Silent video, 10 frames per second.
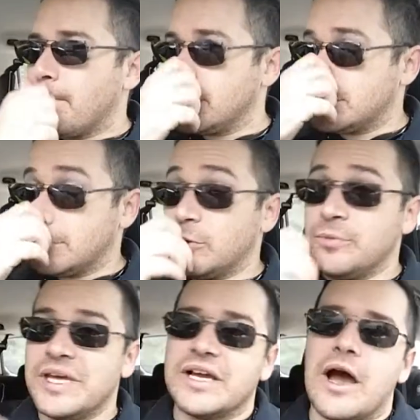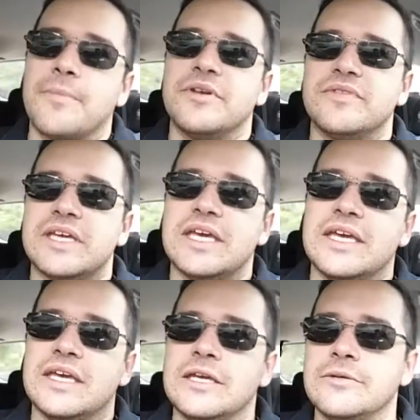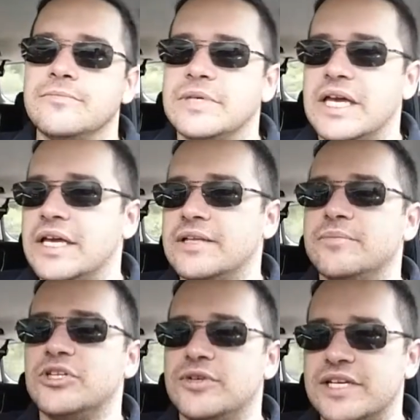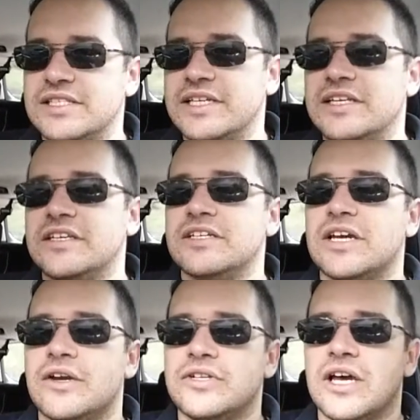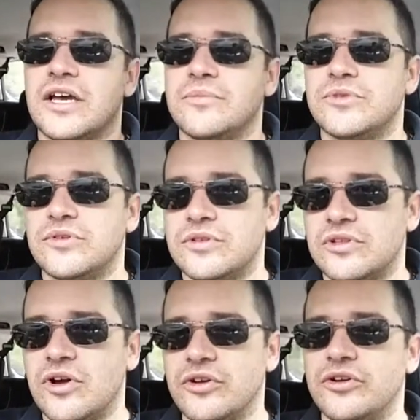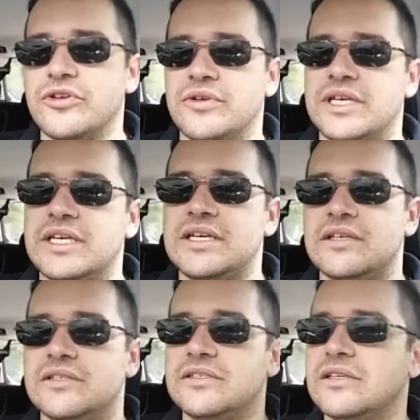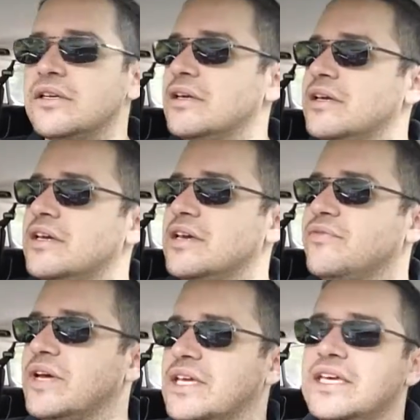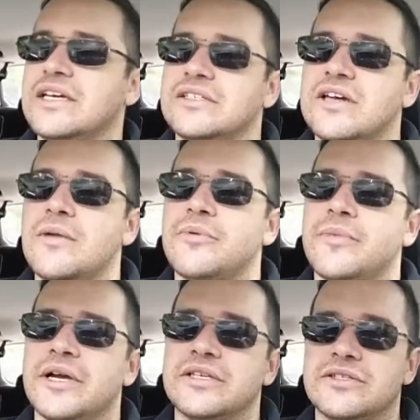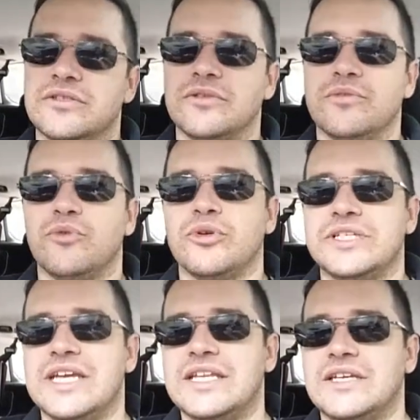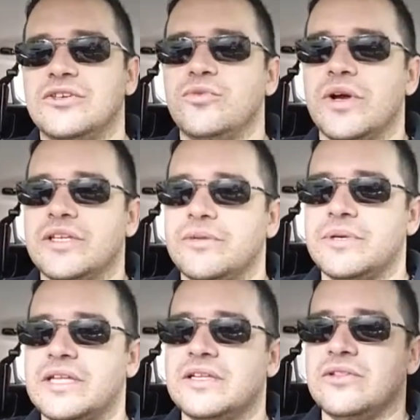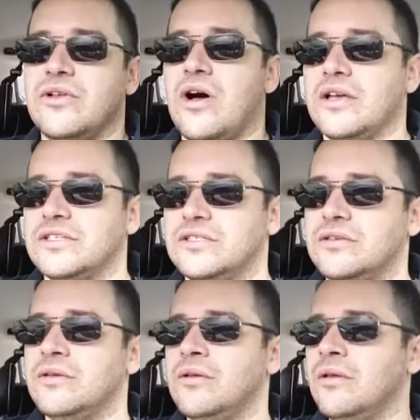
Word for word: But someone who made a copy of the key can be translating the entire time. So the longer your key is, if that key gets compromised, the more data you wind up getting lost.